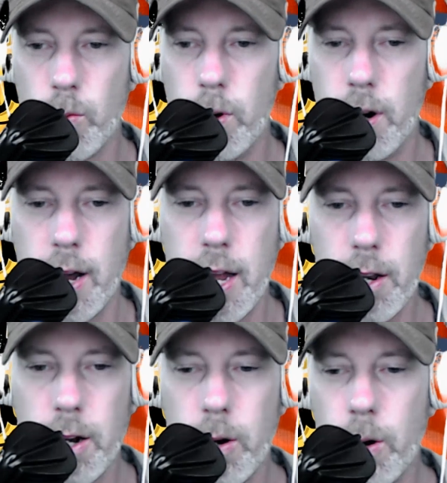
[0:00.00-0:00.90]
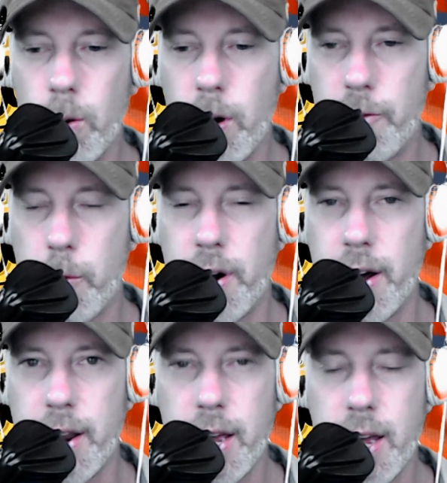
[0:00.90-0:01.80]
Well, hello,
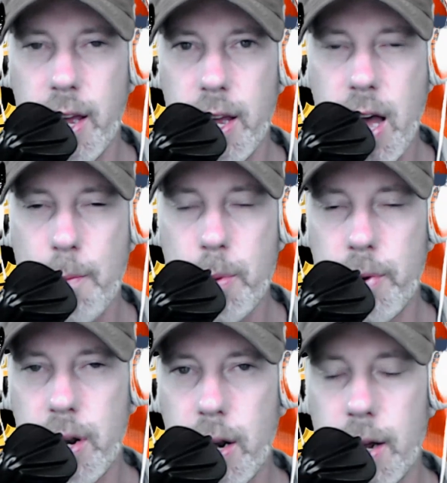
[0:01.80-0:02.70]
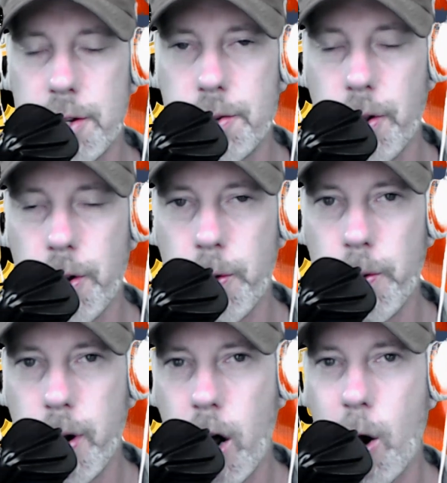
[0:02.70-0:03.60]
everybody. Happy Monday night to
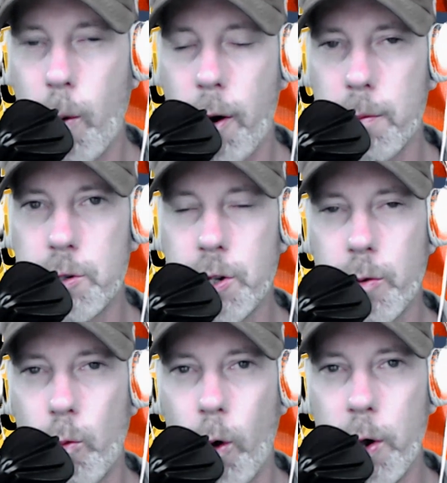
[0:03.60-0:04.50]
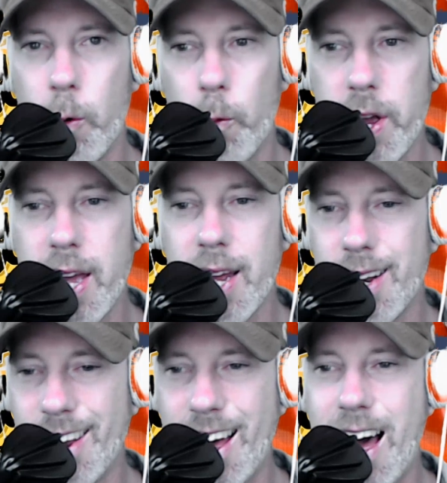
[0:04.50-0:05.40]
you. Welcome to the Royal We
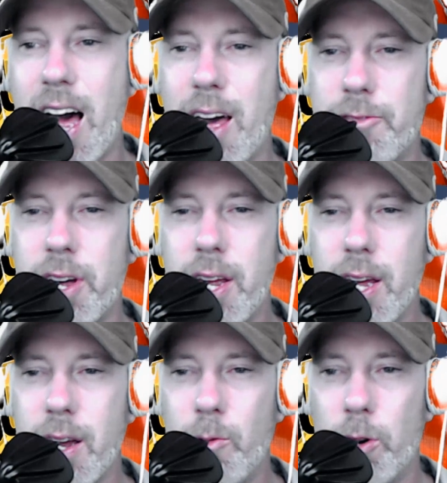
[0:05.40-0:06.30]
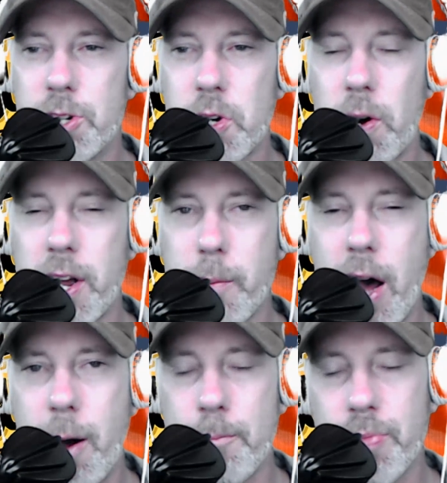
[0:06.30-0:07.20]
Live. We're starting
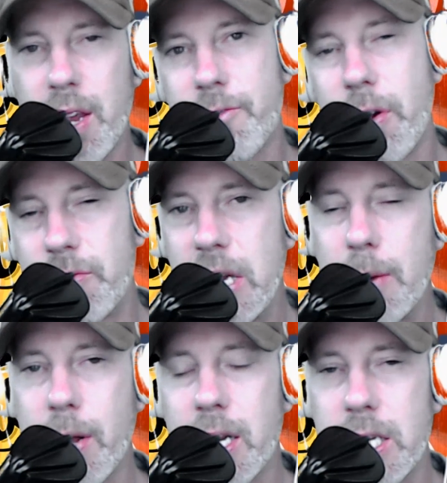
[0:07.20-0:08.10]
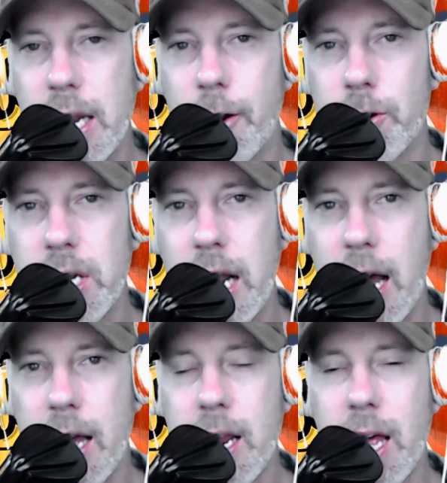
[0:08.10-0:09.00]
about 15 minutes later
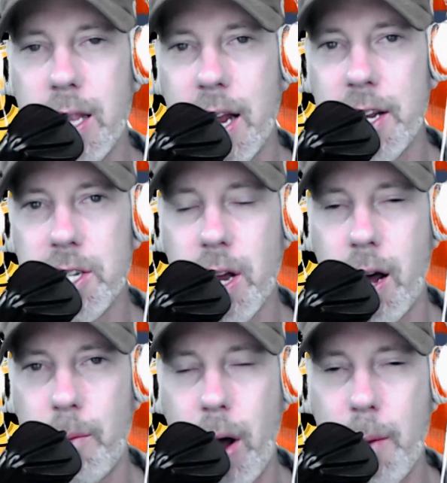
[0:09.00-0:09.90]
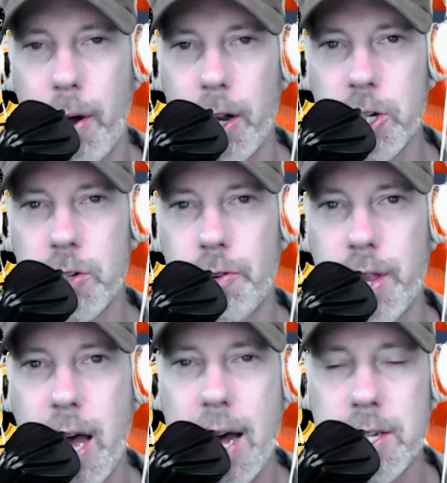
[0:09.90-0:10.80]
tonight, and that is my apologies for
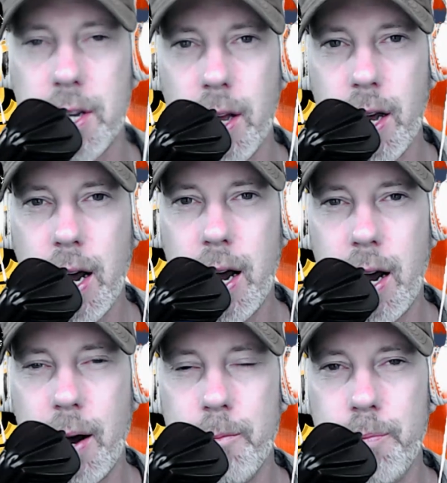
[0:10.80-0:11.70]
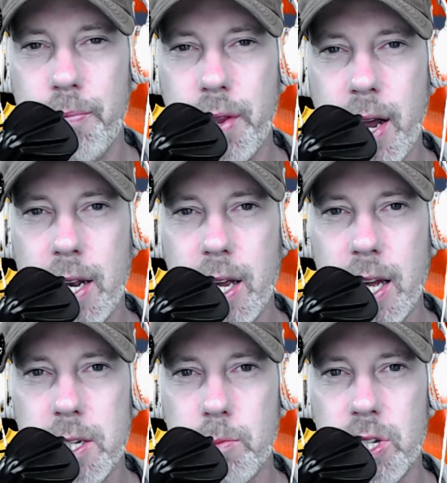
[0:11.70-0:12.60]
that. Had to
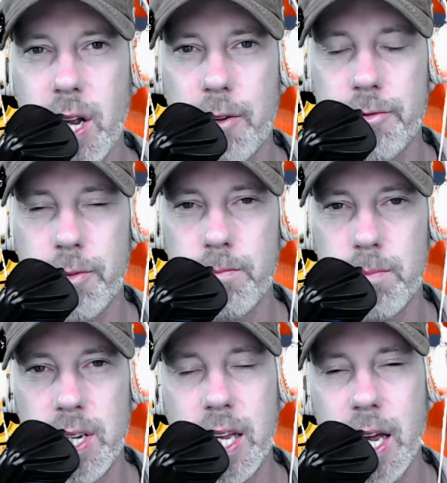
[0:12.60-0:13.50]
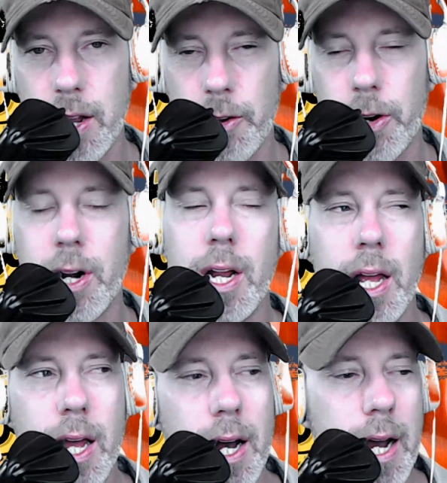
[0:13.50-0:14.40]
get some stuff together,
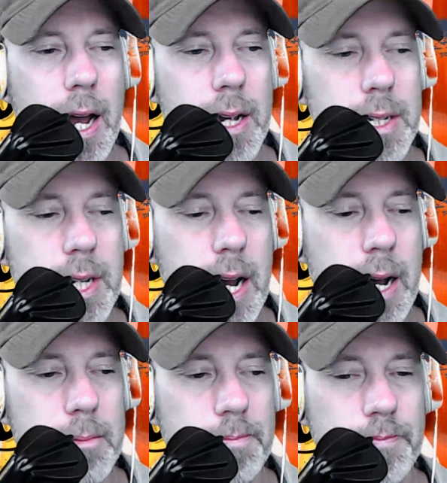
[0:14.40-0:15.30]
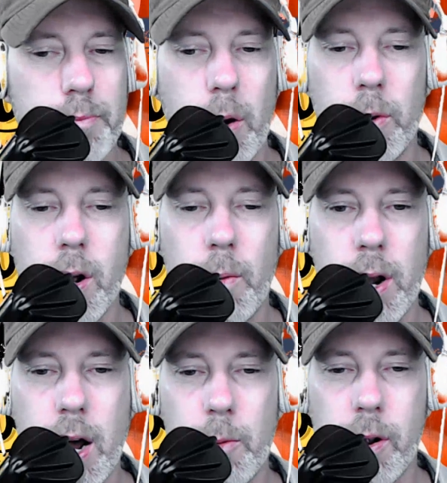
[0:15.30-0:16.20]
and but we're
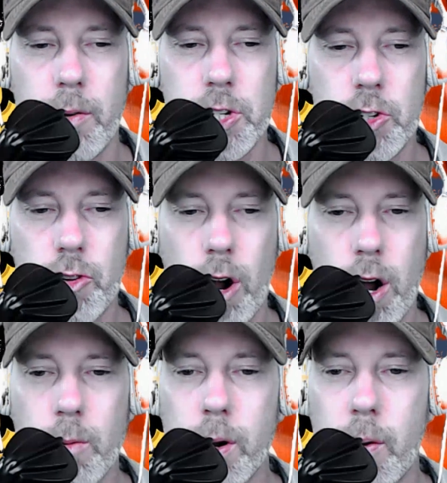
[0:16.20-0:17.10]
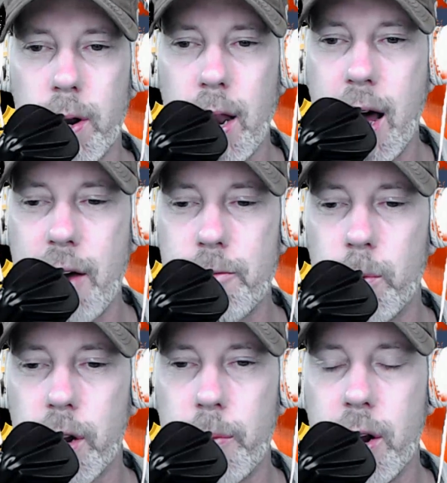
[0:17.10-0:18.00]
going on. We're going strong. We're going live.
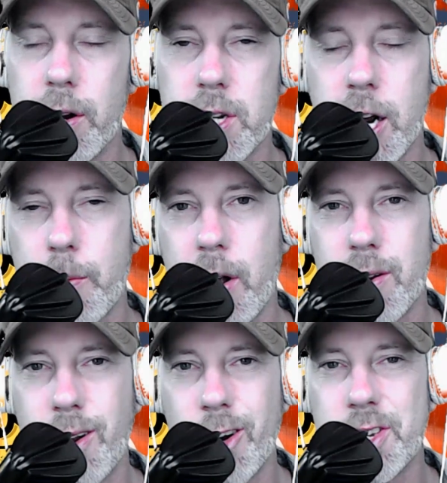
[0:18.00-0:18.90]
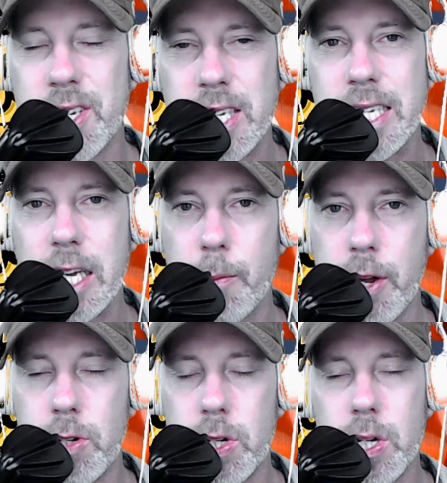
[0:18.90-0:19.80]
We're going to be here to talk about narcissistic
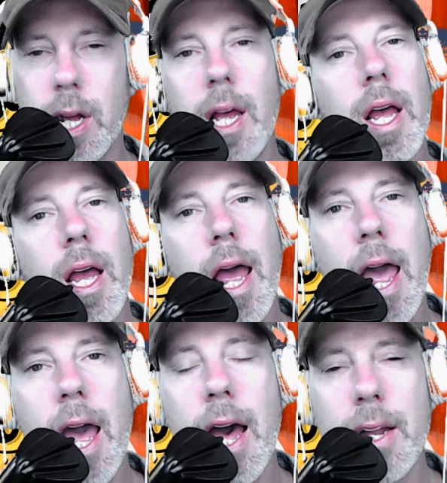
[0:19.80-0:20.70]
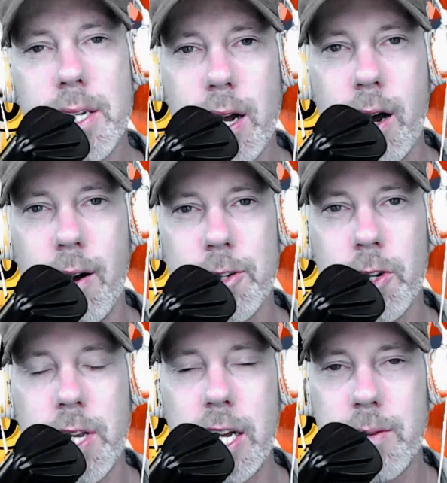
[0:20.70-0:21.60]
abuse, and
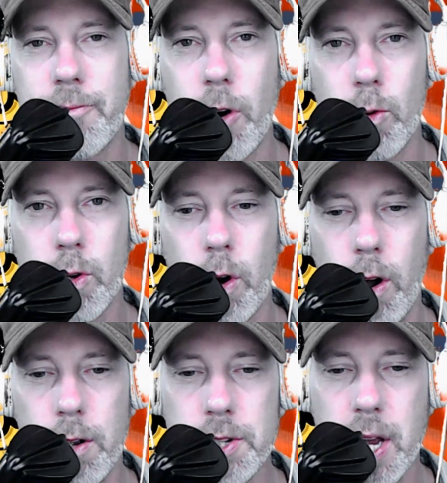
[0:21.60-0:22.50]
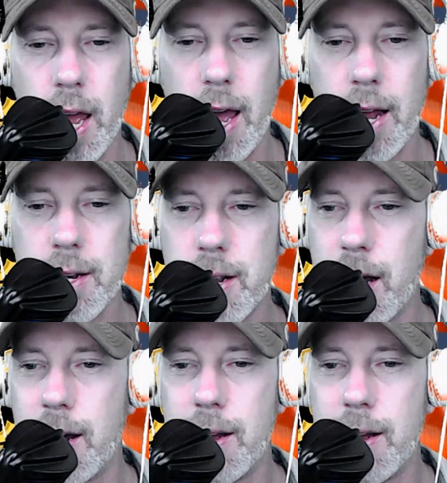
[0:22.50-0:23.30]
also take some phone calls and